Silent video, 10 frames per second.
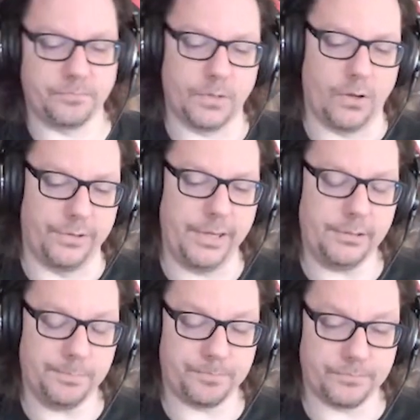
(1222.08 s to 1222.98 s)
on
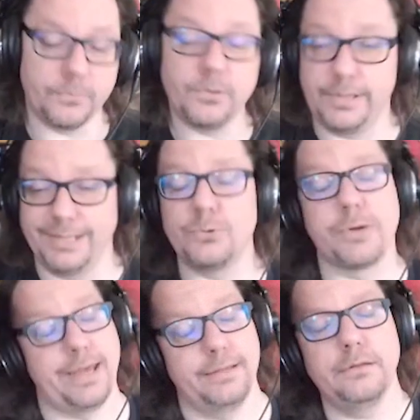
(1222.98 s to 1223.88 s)
it, yes, you
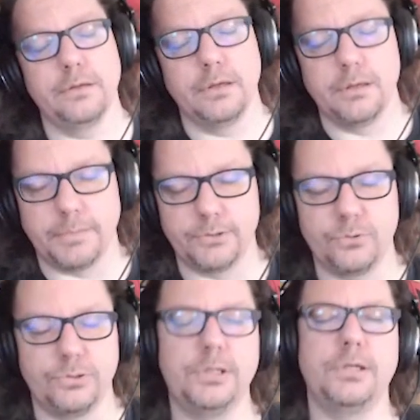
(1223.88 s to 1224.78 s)
can, but
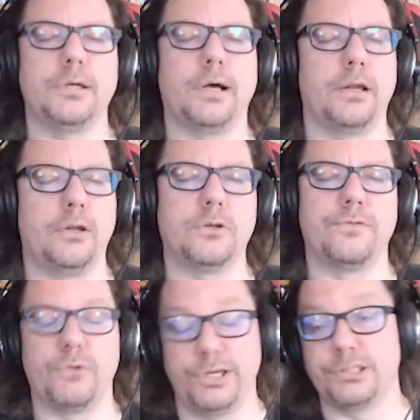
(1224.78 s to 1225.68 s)
you need a lot
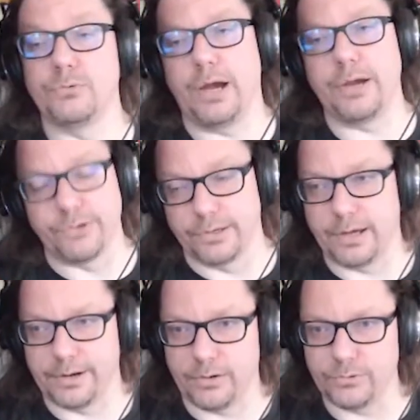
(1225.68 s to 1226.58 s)
of crazy wiring
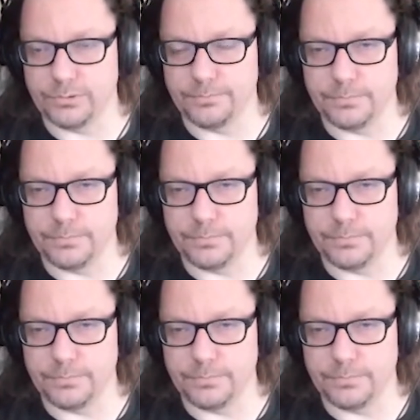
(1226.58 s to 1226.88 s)
around.